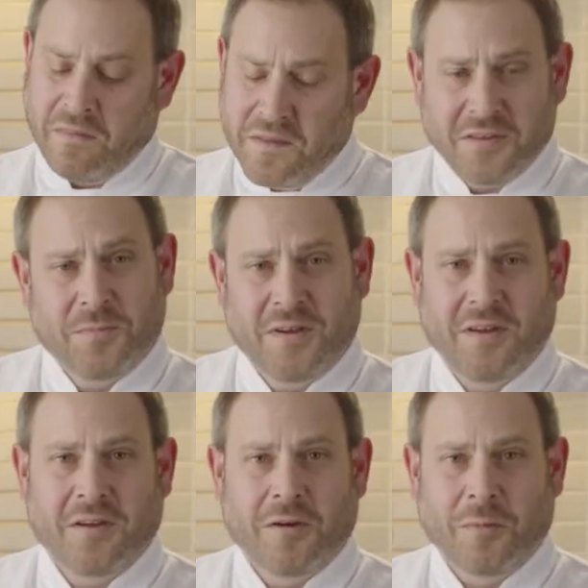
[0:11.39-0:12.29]
This
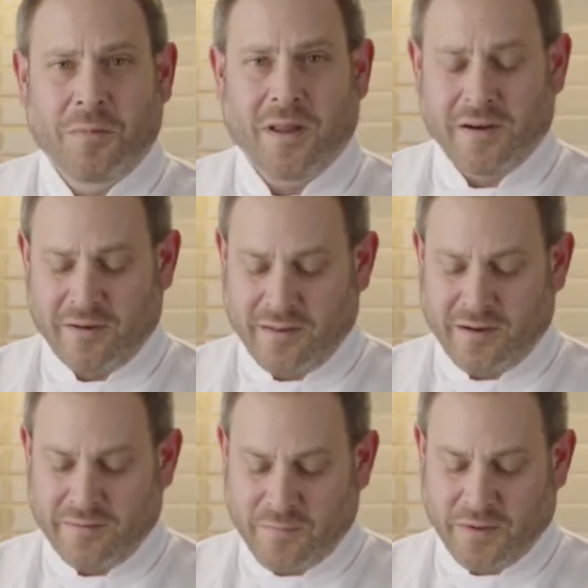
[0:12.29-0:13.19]
particular platter that
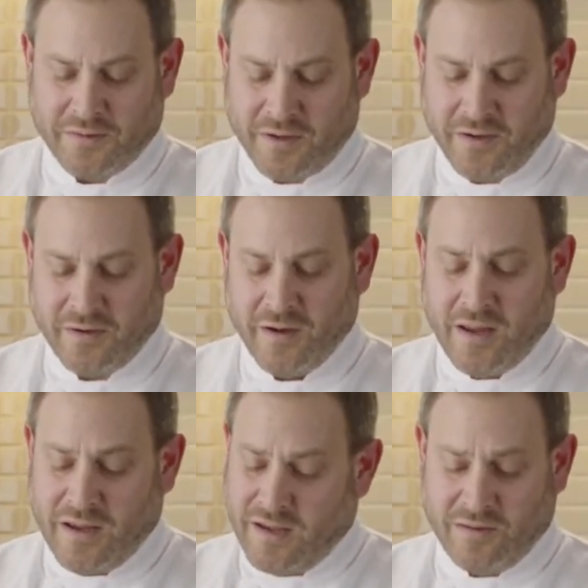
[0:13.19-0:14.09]
I've built here
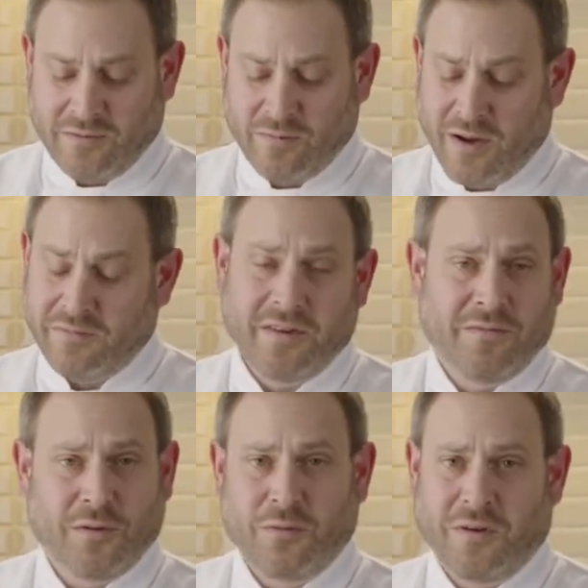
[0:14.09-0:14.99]
is roughly
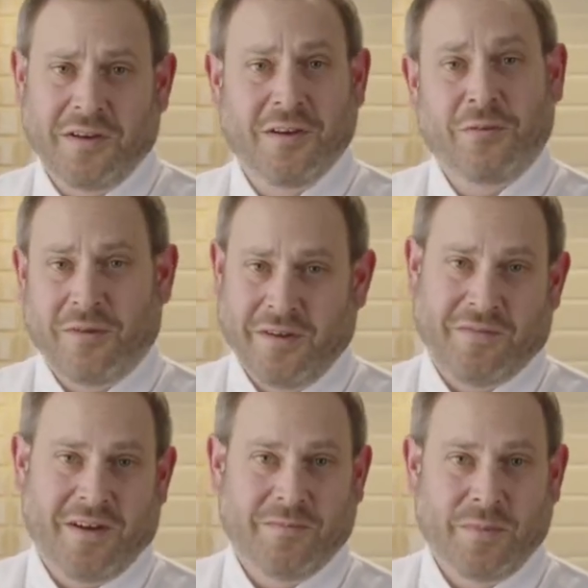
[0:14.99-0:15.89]
for 20 to
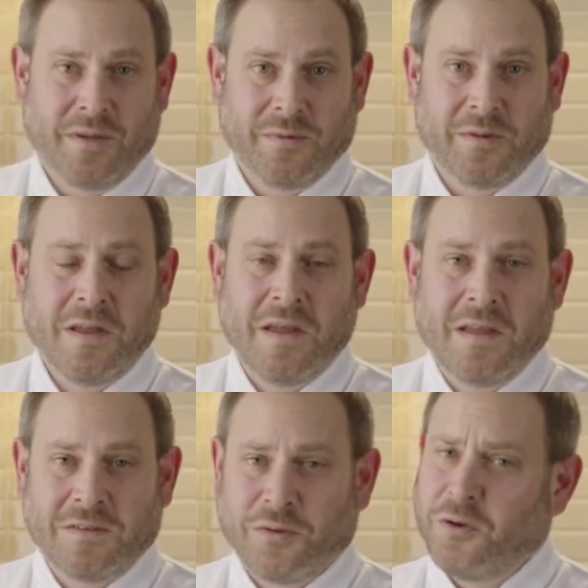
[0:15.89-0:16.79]
25 people.
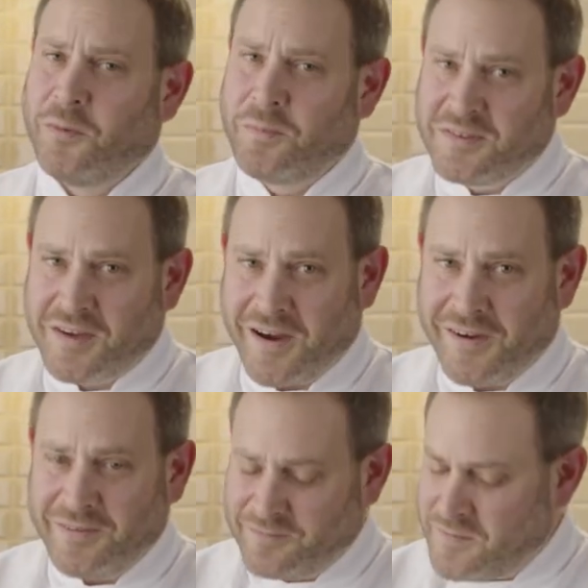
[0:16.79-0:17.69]
So don't be
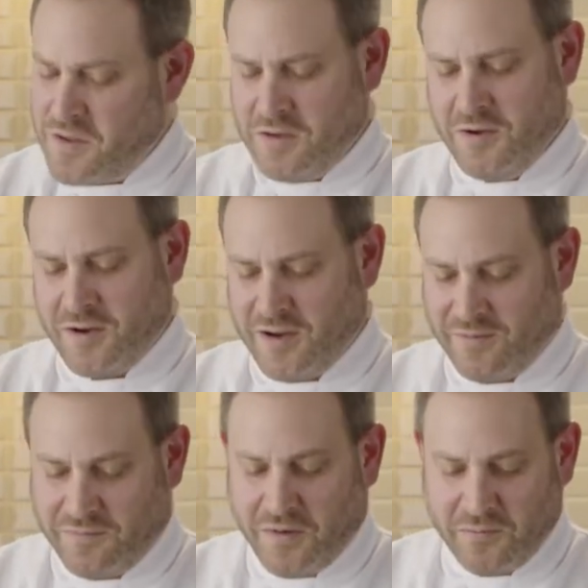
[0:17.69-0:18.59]
scared. You're going to
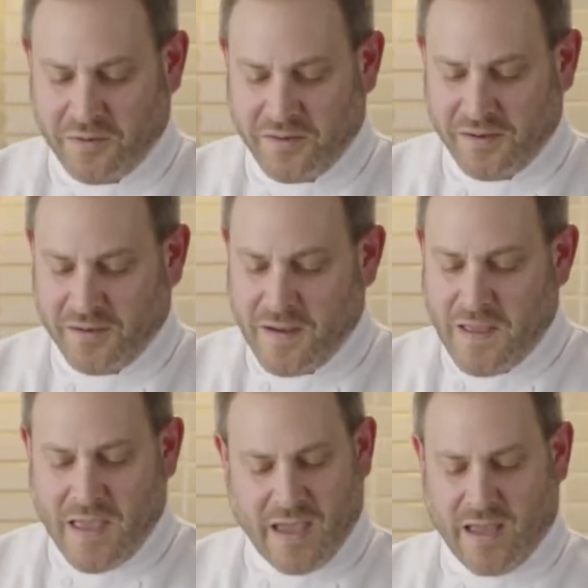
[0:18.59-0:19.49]
have fun with it,
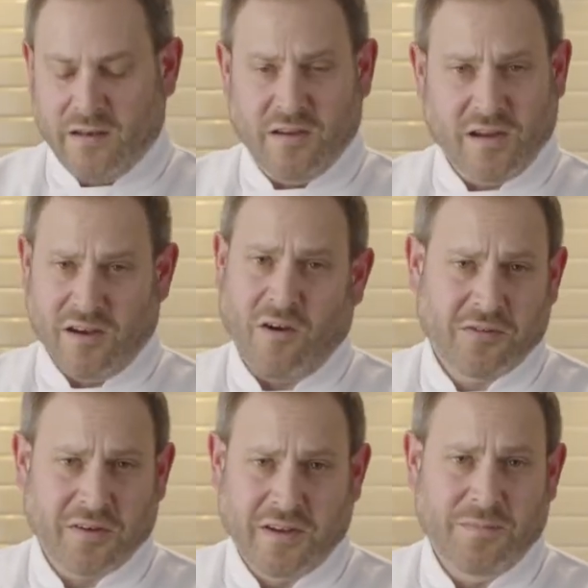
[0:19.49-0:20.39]
and you can
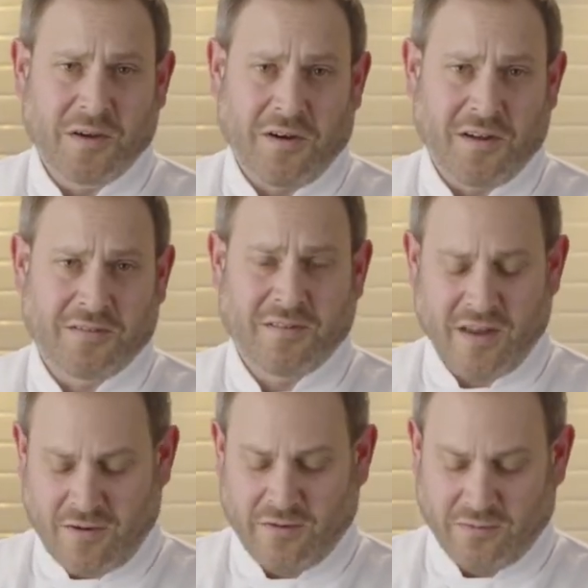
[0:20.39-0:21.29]
also keep the costs
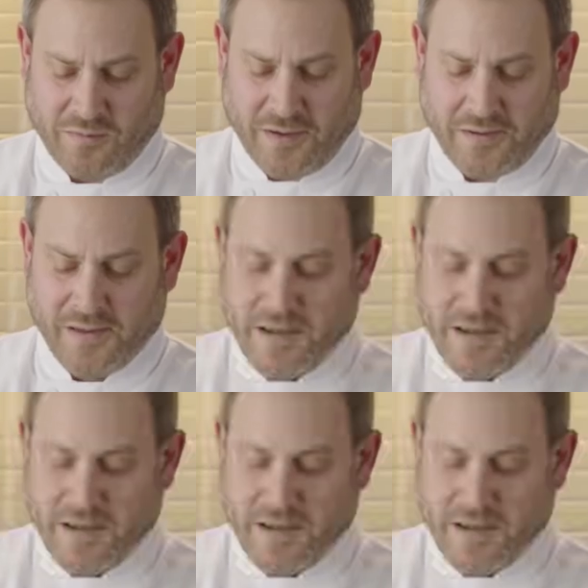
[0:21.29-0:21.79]
down as well.